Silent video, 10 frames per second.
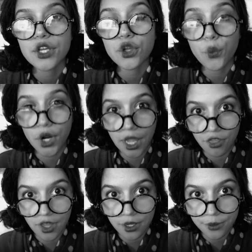your work
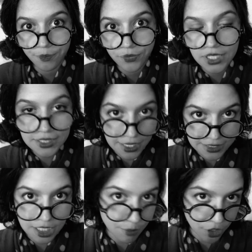ethic, he's
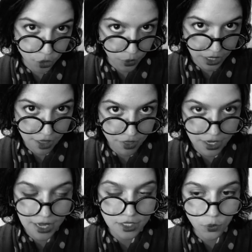asking about your work
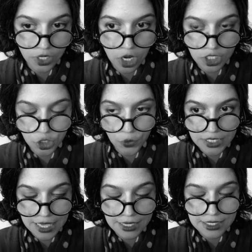ethic and whatnot. So
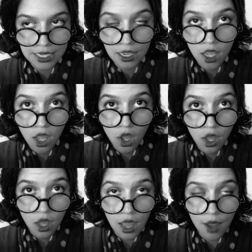he's asking
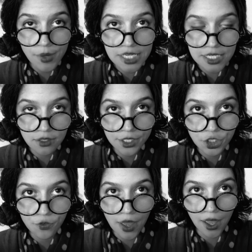how many
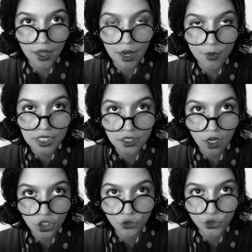dealings you've had, how many
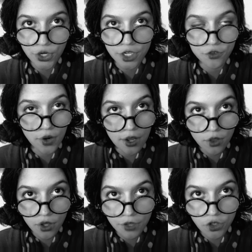stocks you traded for,
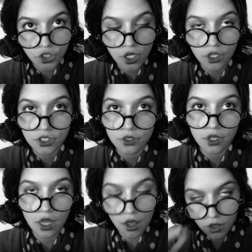how long have your stocks,
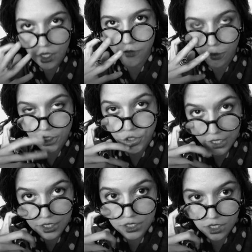how long have you been
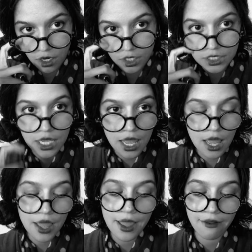trading stocks,
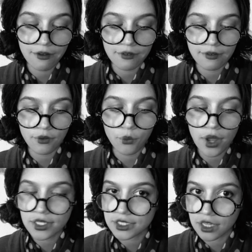and
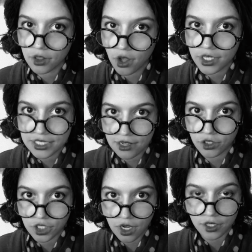what is the longest
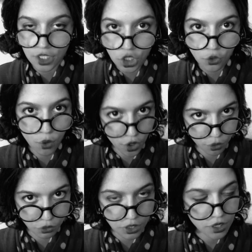held stock that you
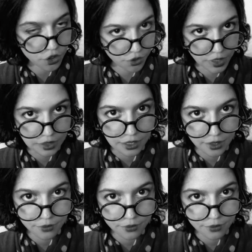own currently?